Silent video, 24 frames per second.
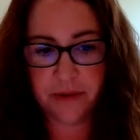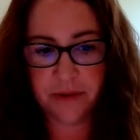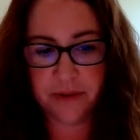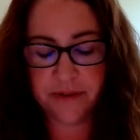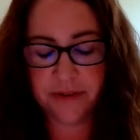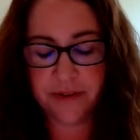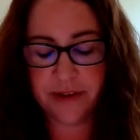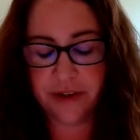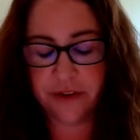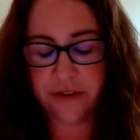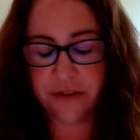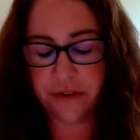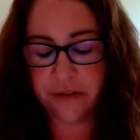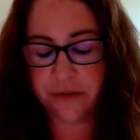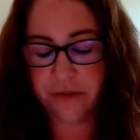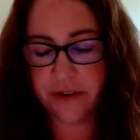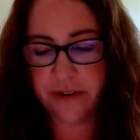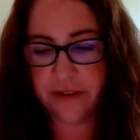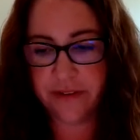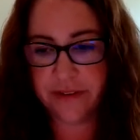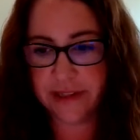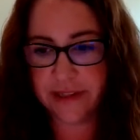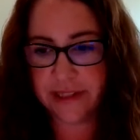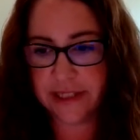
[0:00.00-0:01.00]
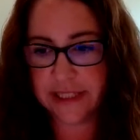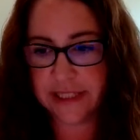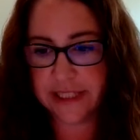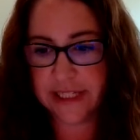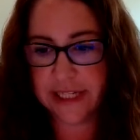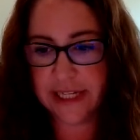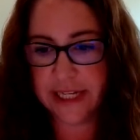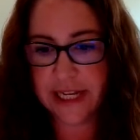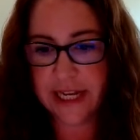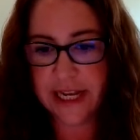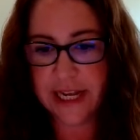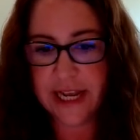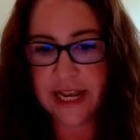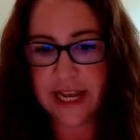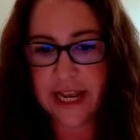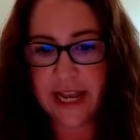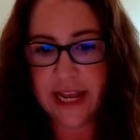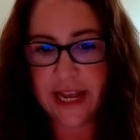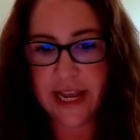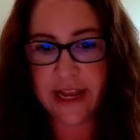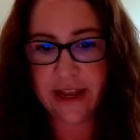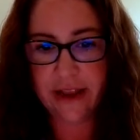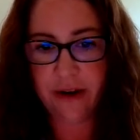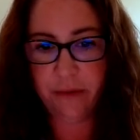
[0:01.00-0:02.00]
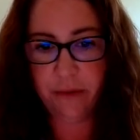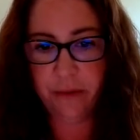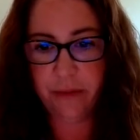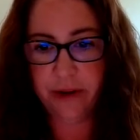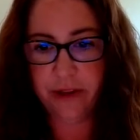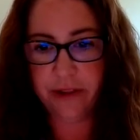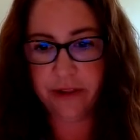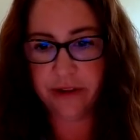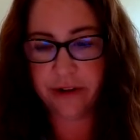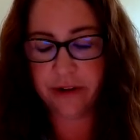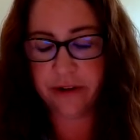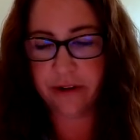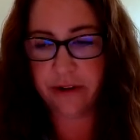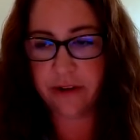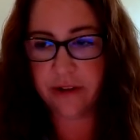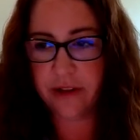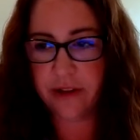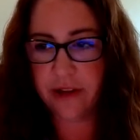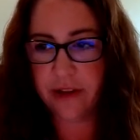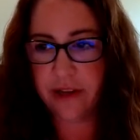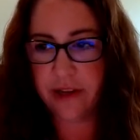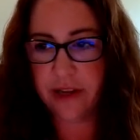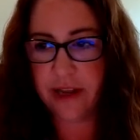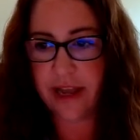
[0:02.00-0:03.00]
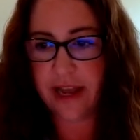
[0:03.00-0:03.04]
center recently, and we literally